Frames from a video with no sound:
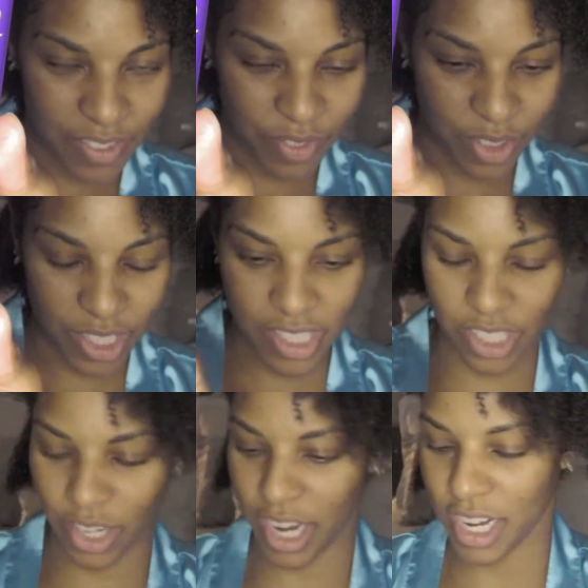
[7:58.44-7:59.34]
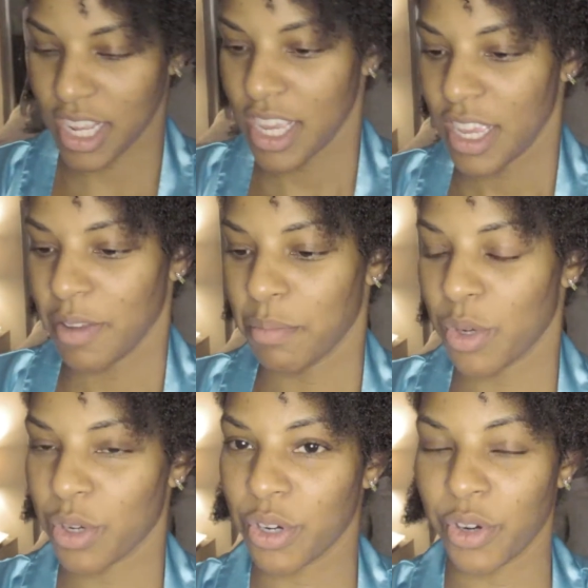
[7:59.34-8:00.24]
Focus, great.
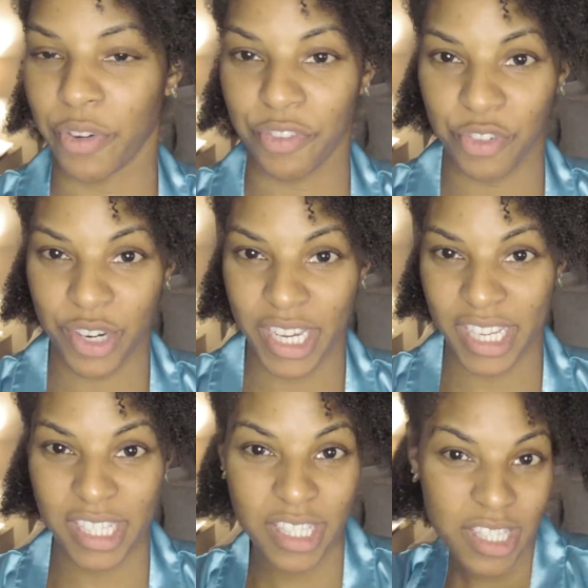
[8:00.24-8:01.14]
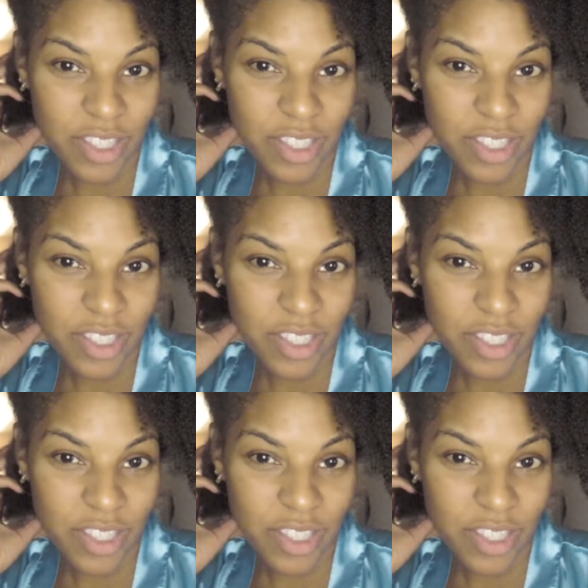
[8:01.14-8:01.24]
Miracle Curl Frizz